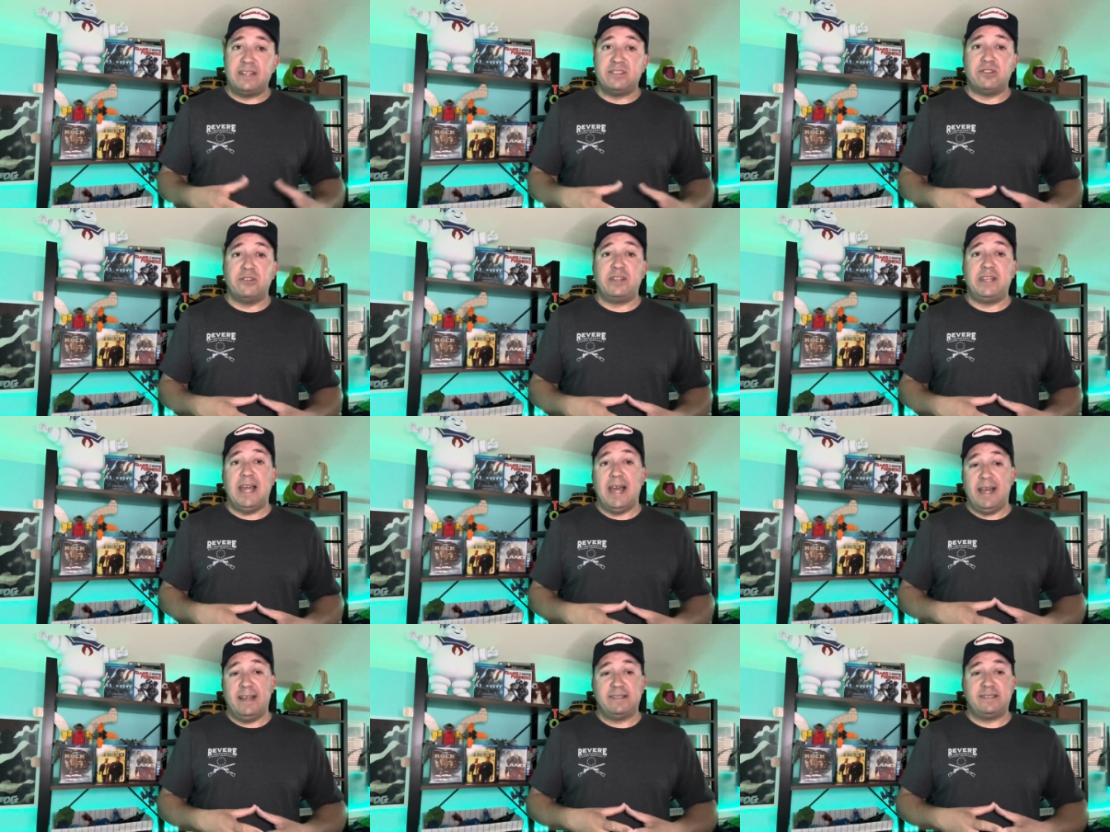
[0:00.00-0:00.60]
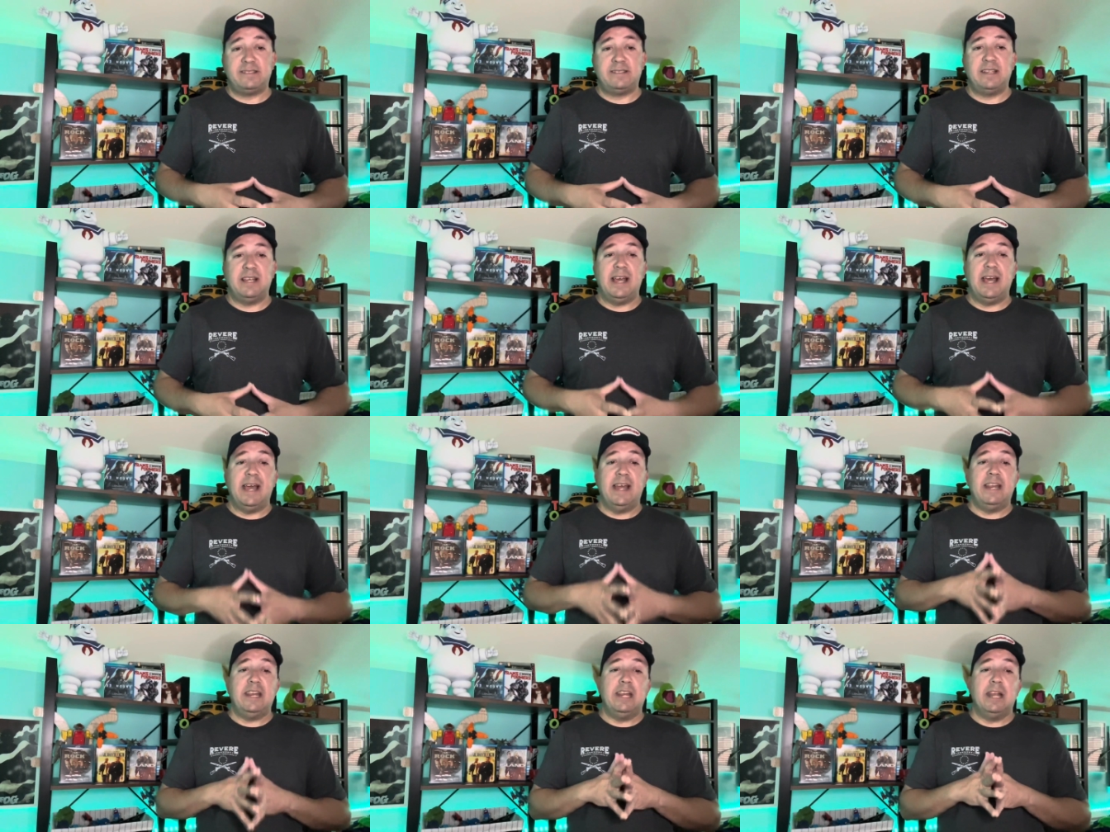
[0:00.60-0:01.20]
So yes,
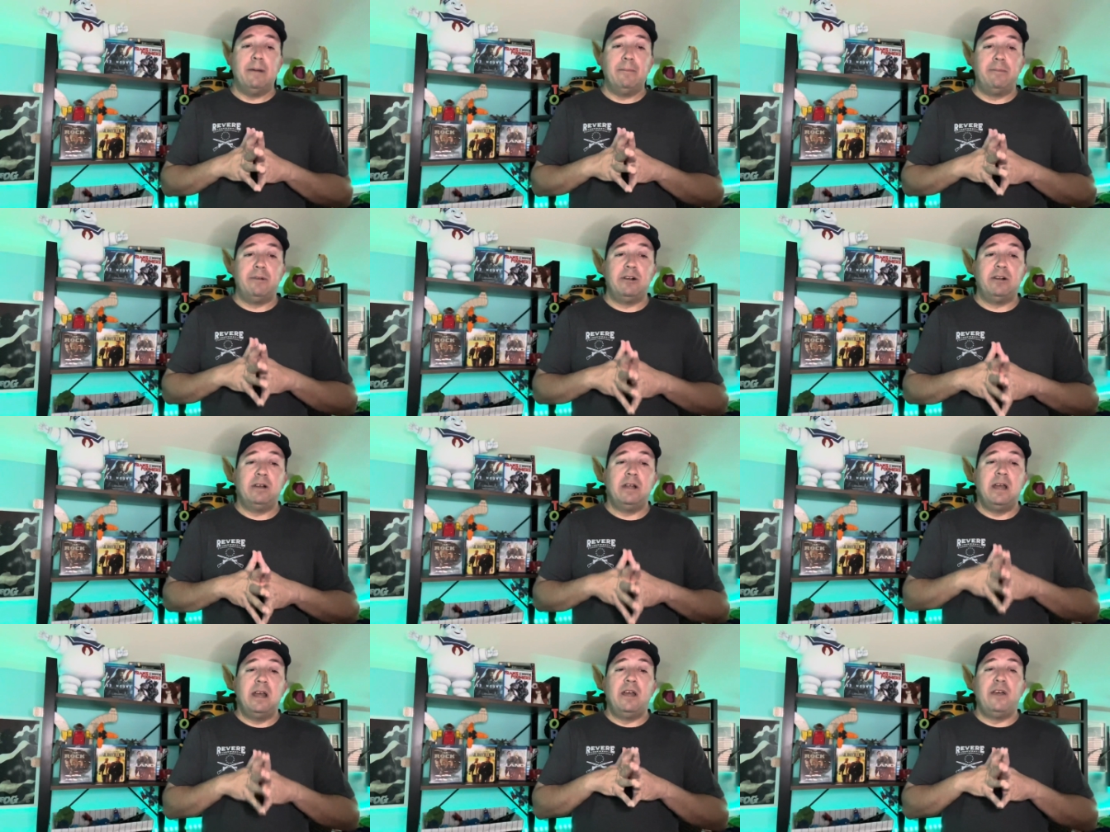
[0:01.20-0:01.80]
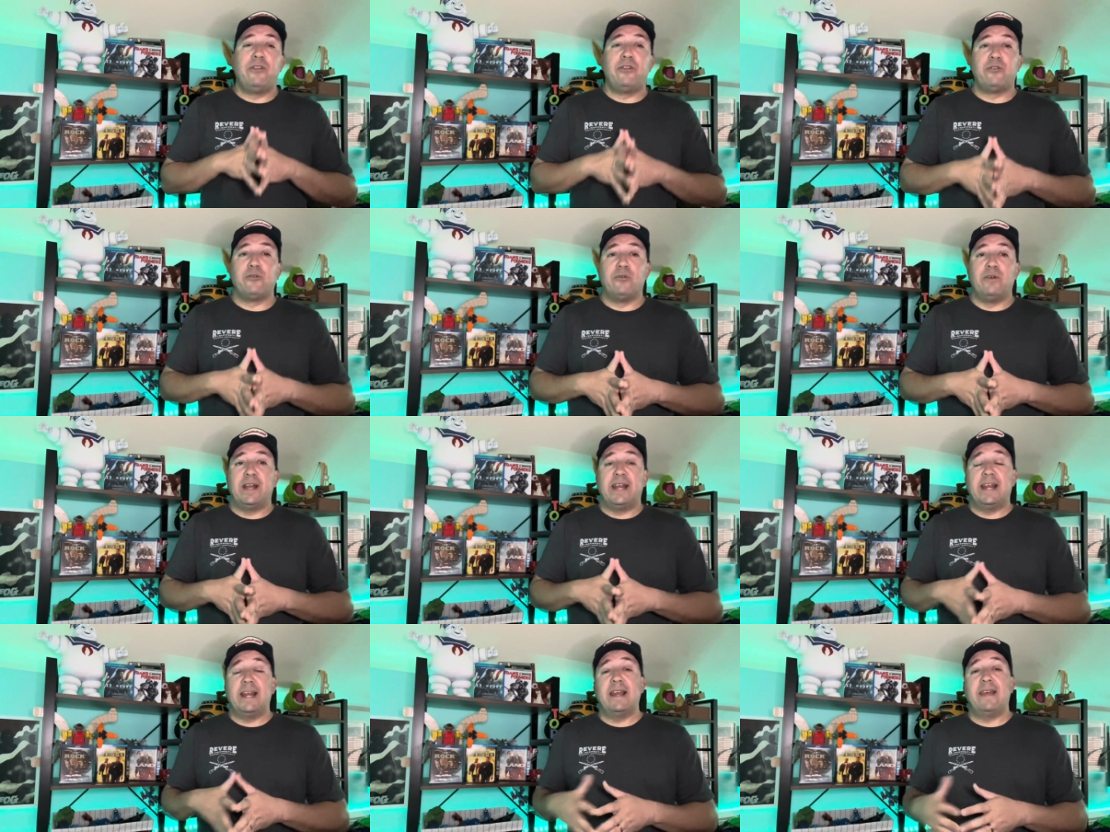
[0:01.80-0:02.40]
at number
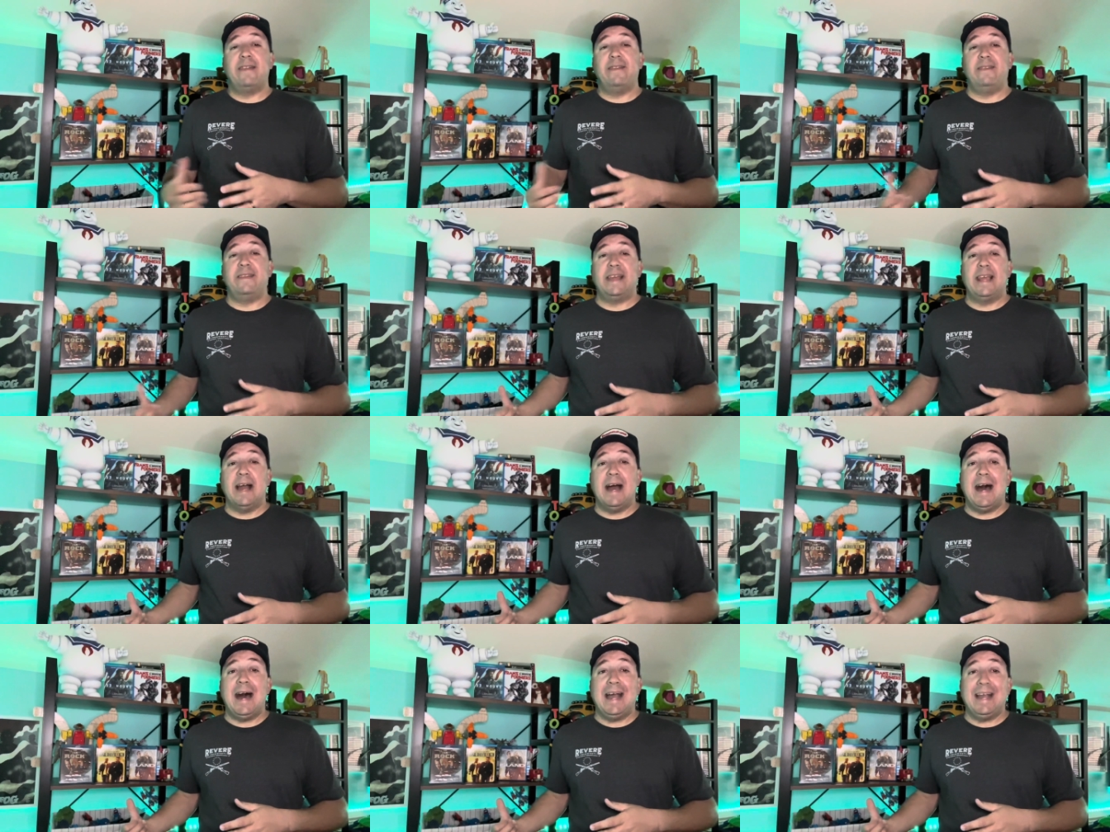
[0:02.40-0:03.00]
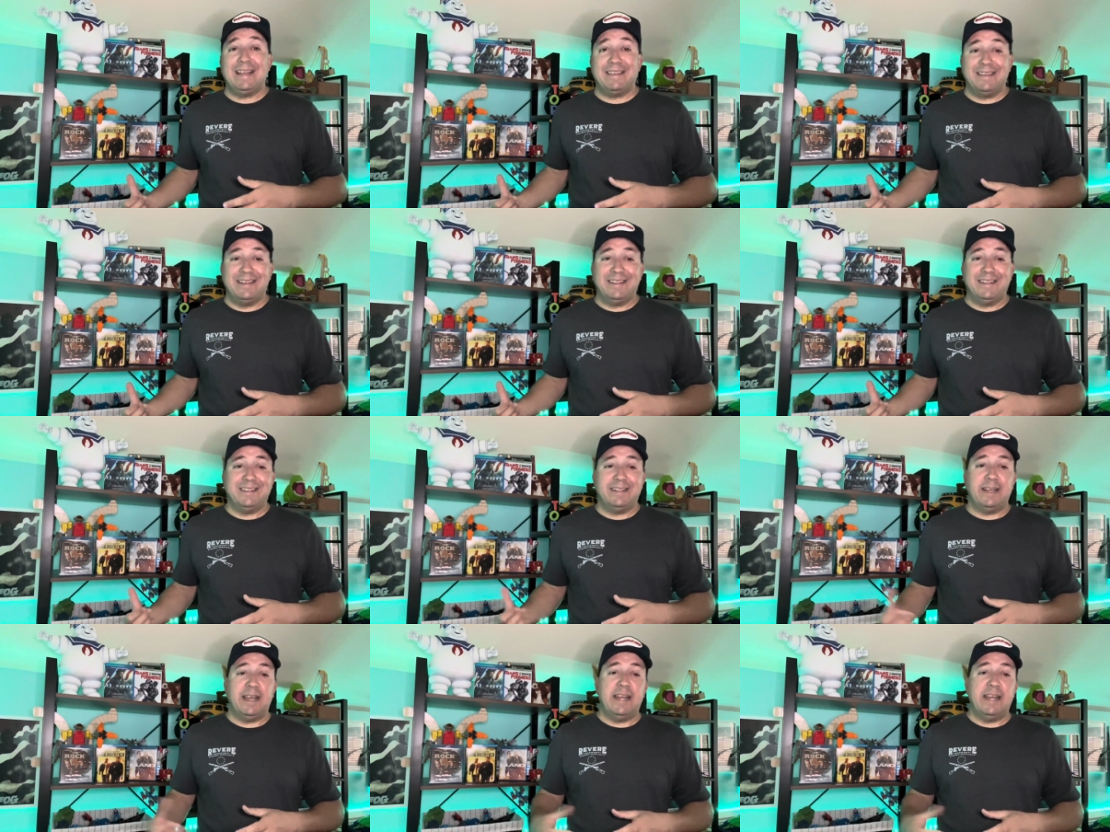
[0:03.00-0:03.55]
three, The Island.